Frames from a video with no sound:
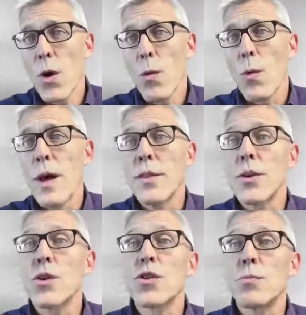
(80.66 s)
where the
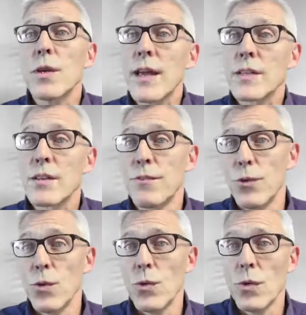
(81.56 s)
customer had asked
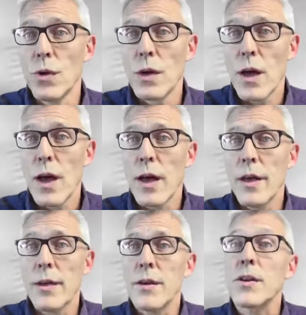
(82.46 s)
for
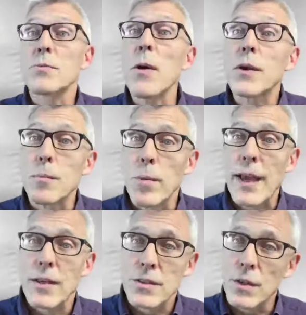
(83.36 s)
a smoking
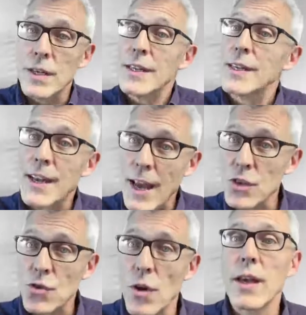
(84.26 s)
pack, so they needed an
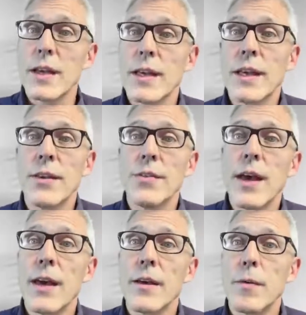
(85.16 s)
ashtray in
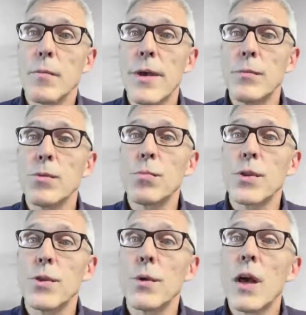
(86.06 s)
their
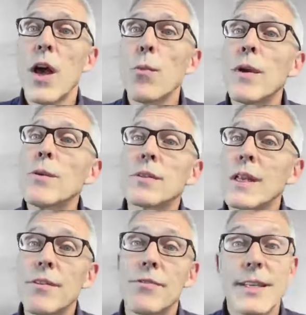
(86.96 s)
BMW. And when it was
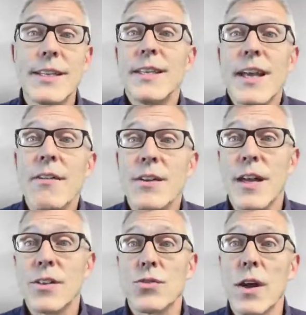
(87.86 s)
delivered, it didn't have an
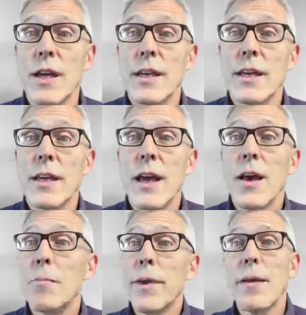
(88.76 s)
ashtray.
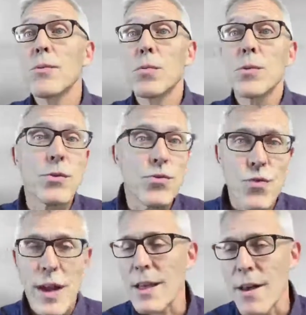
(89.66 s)
And BMW
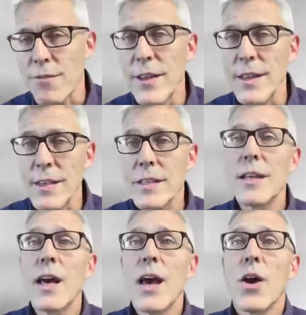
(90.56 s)
dragged their feet.
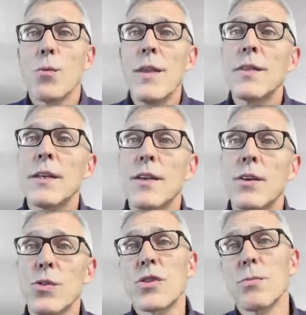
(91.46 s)
And when the
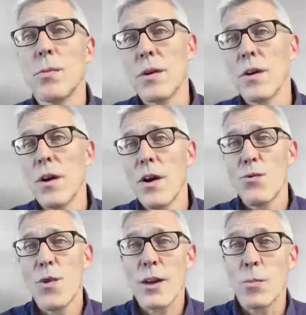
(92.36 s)
customer
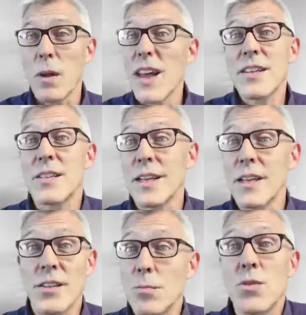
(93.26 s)
rang up a Lexus
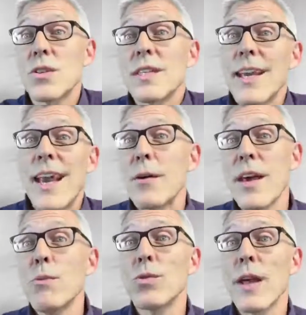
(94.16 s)
dealership just to see how
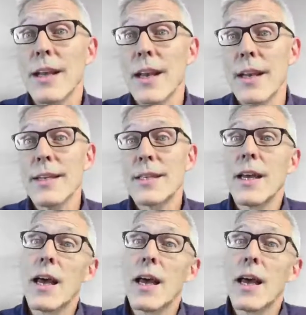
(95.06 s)
they would handle it,